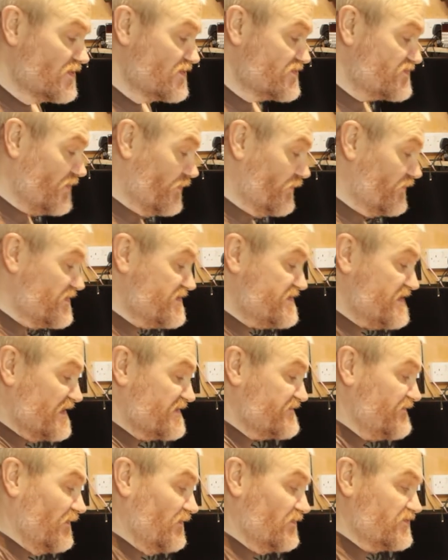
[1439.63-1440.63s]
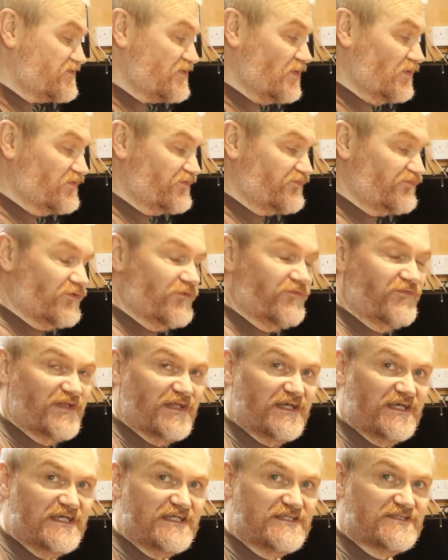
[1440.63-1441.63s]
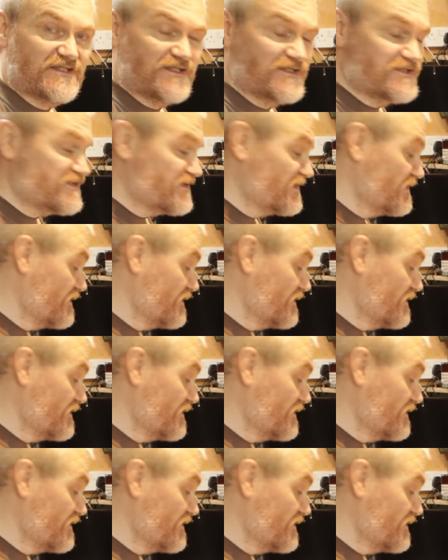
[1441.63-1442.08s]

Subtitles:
So the 6 volts goes through for the heaters.